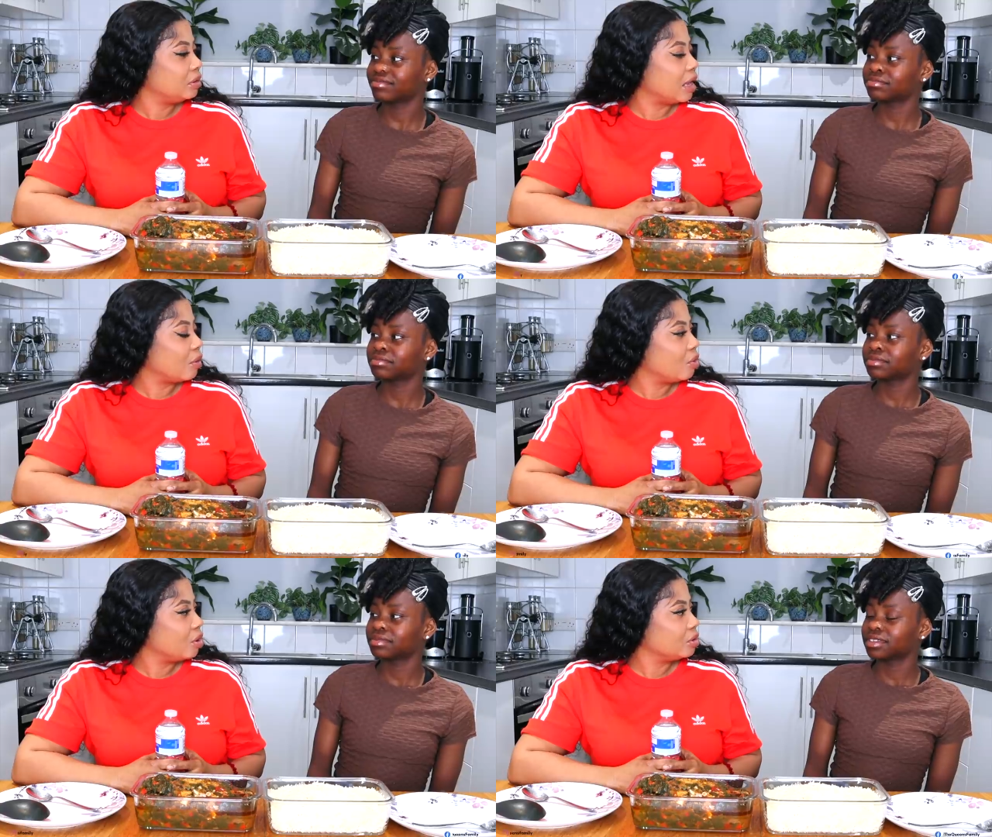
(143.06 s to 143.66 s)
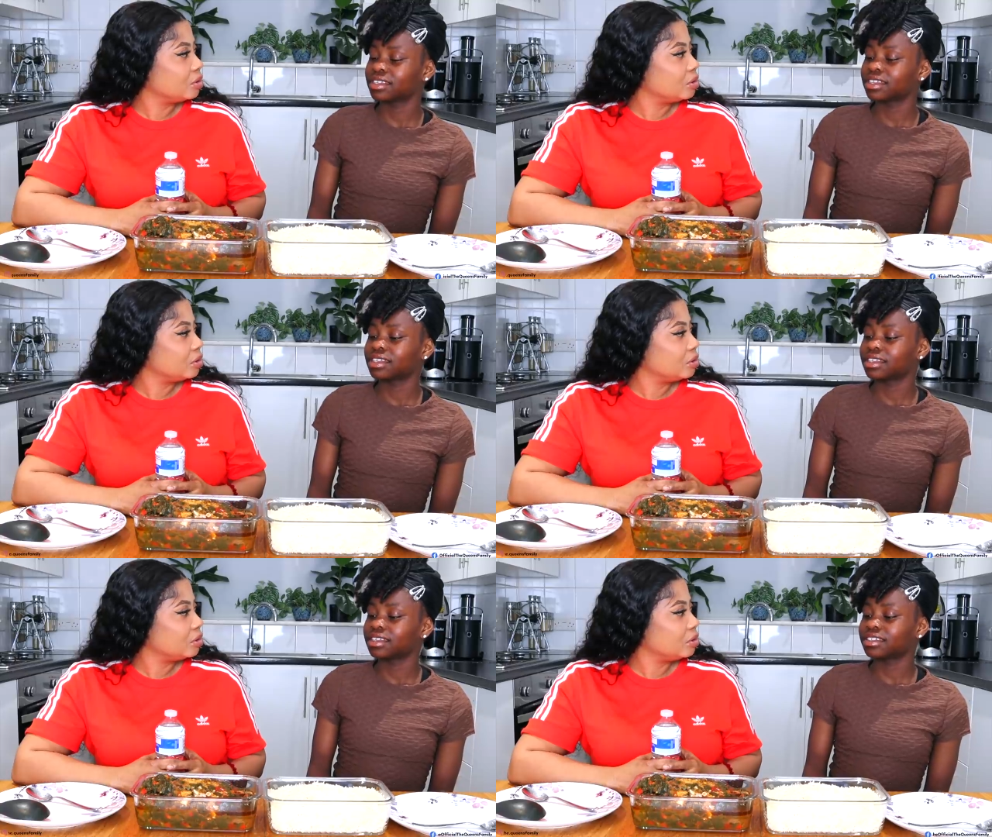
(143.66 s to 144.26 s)
Speaker 1: Like what?
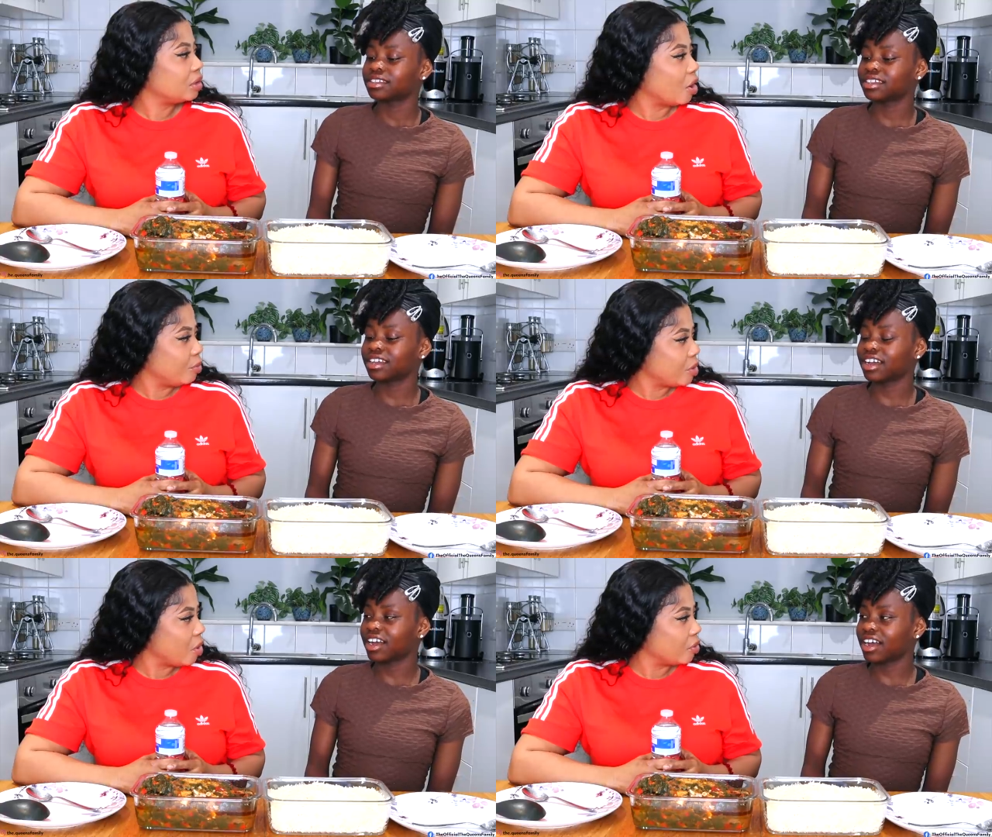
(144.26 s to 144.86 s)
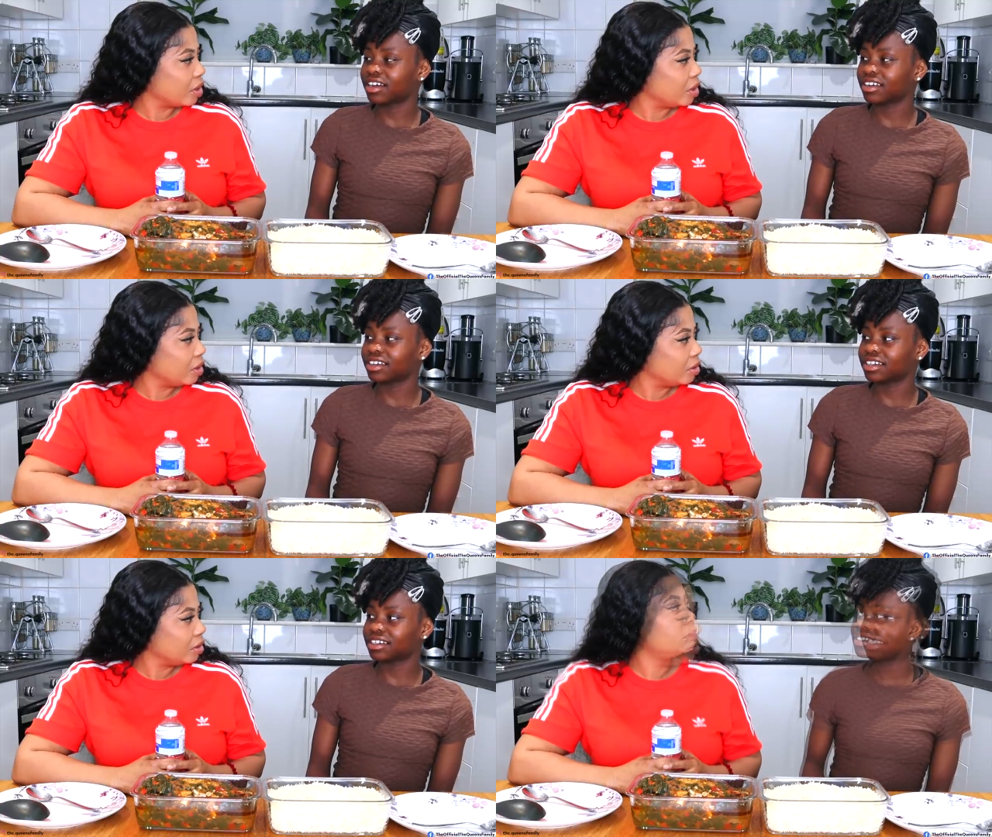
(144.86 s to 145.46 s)
Okay, okay.
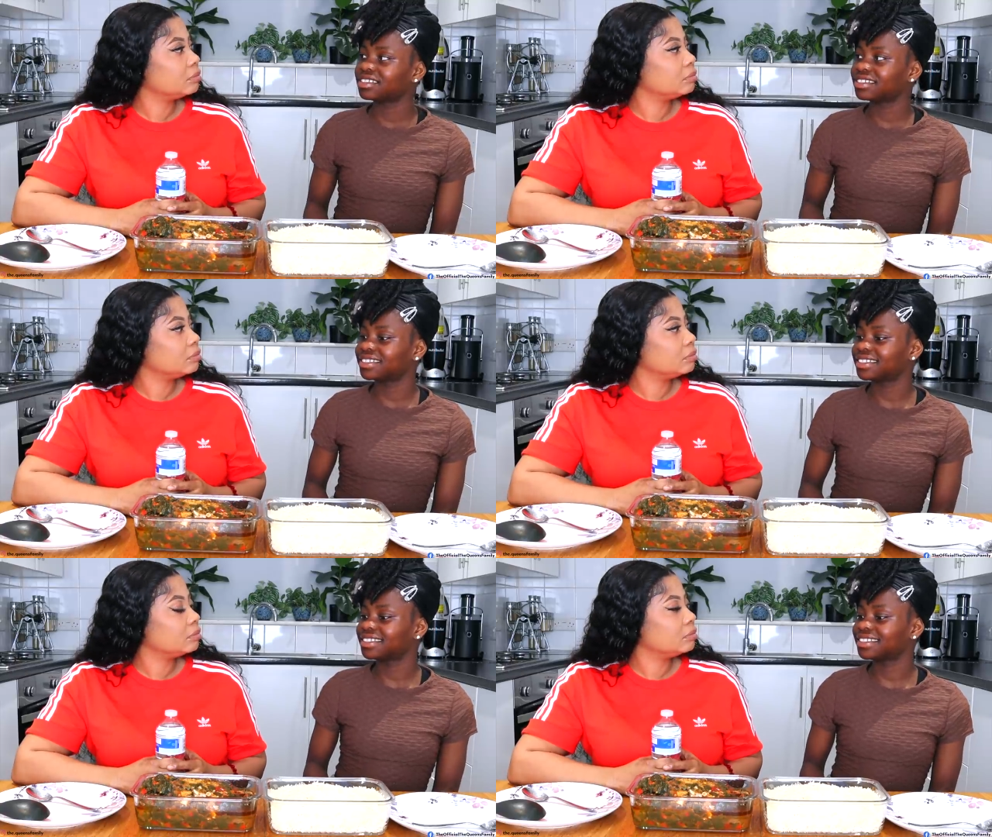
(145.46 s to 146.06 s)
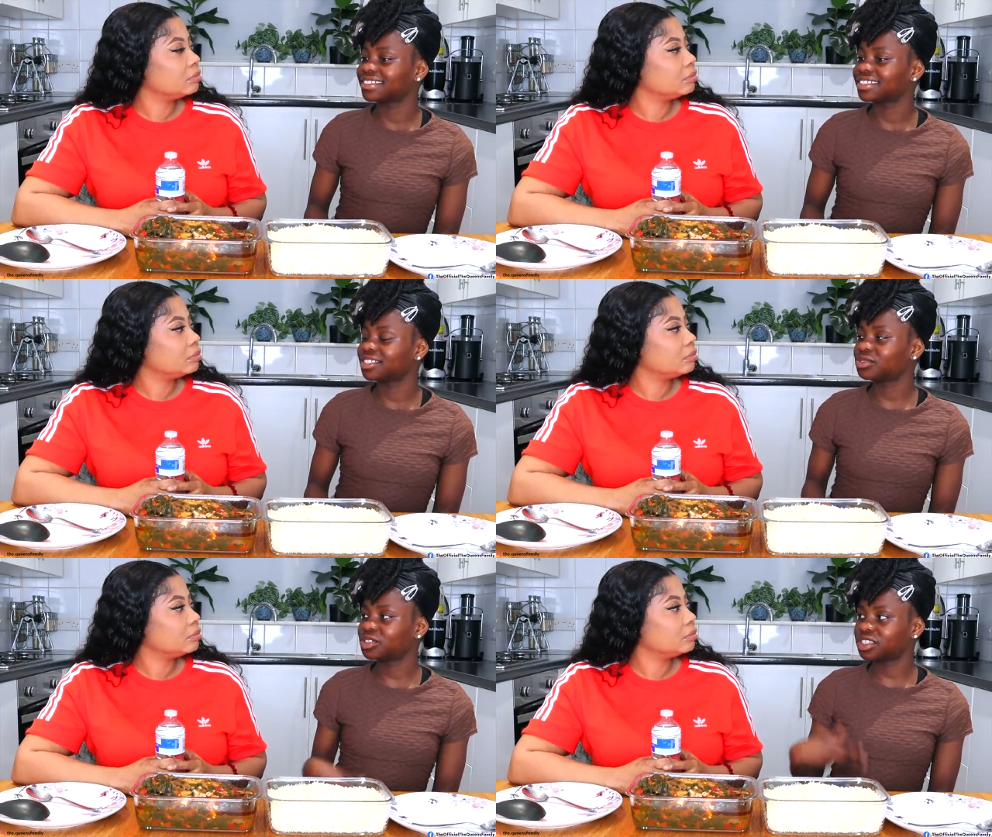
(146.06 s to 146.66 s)

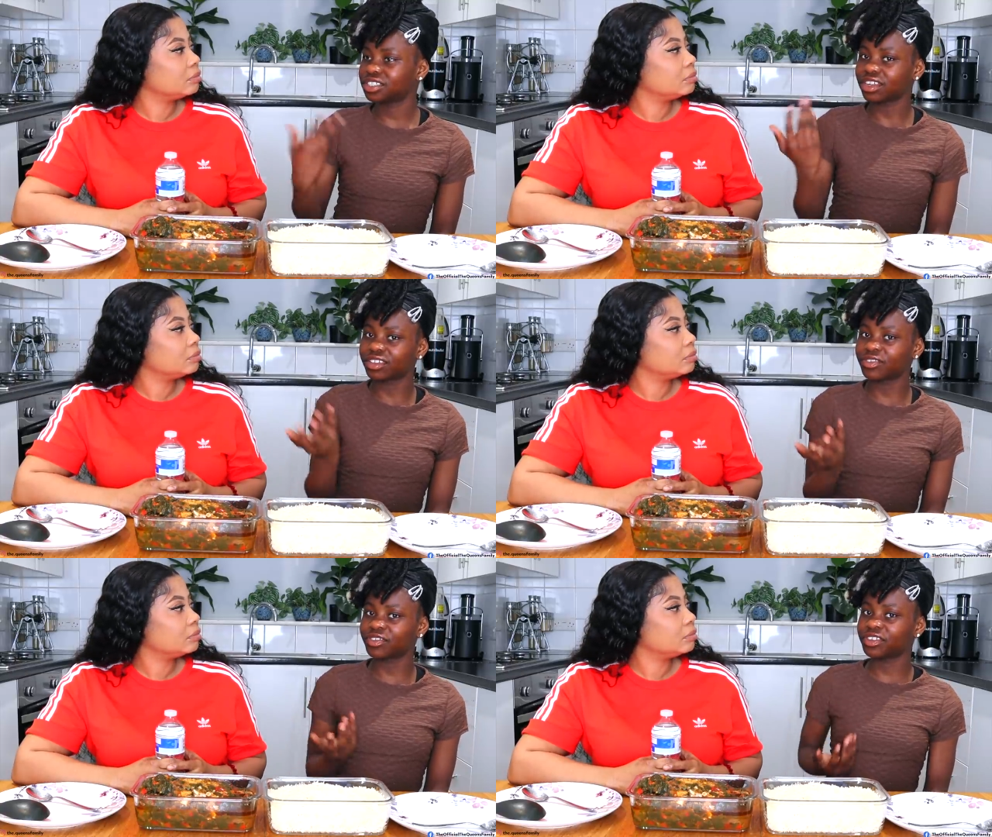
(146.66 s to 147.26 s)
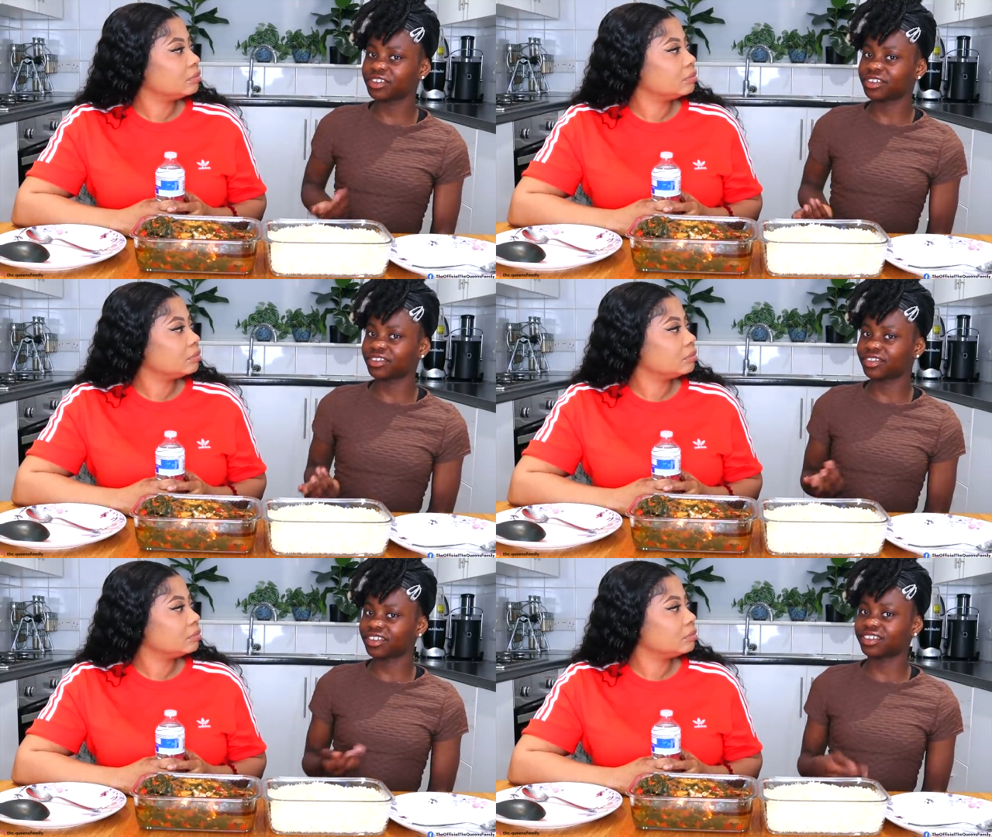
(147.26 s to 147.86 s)
Speaker 2: Should we just start the video
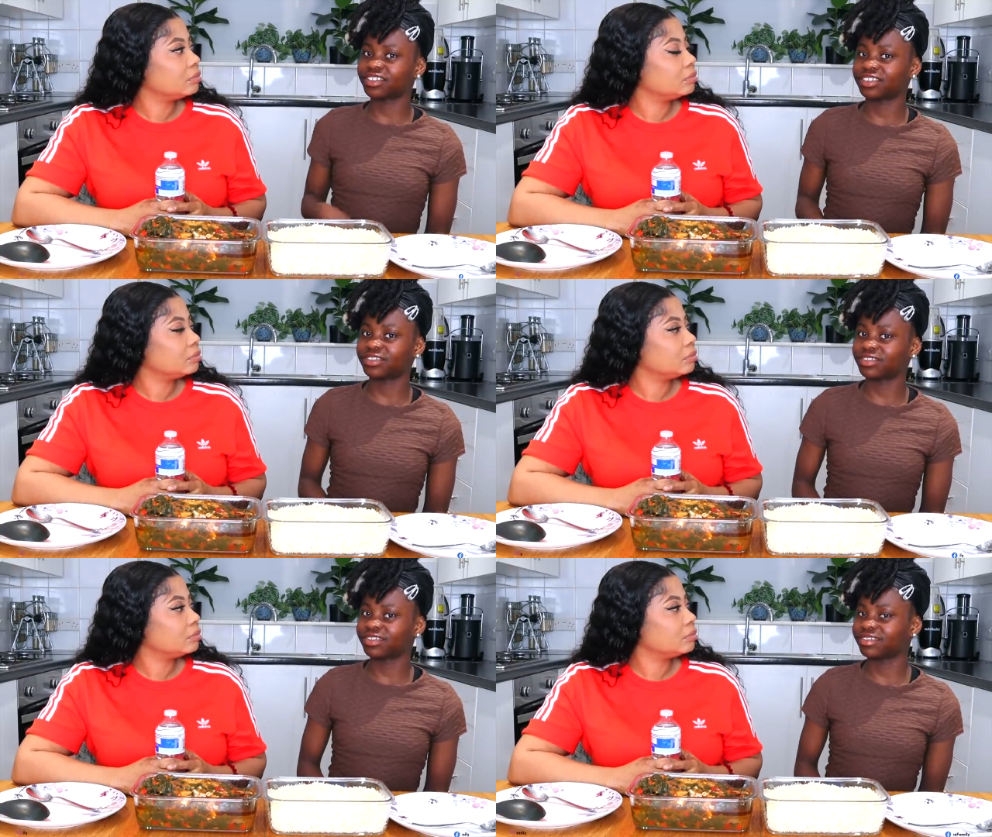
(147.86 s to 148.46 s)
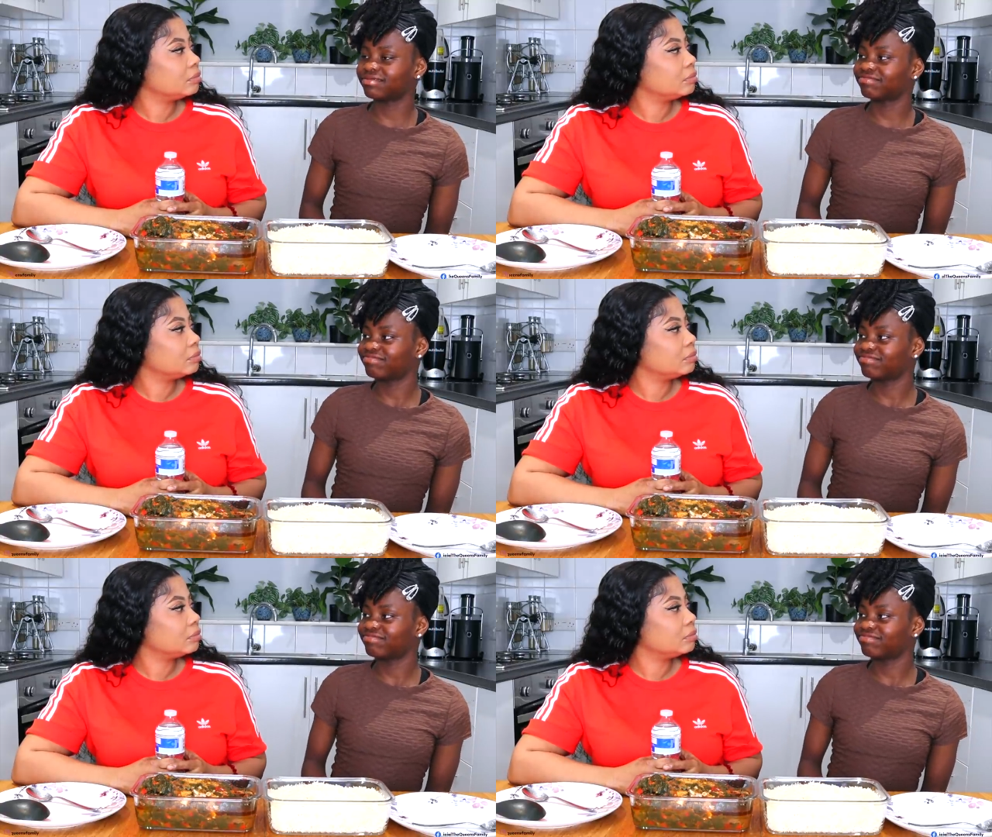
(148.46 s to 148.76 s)
first or?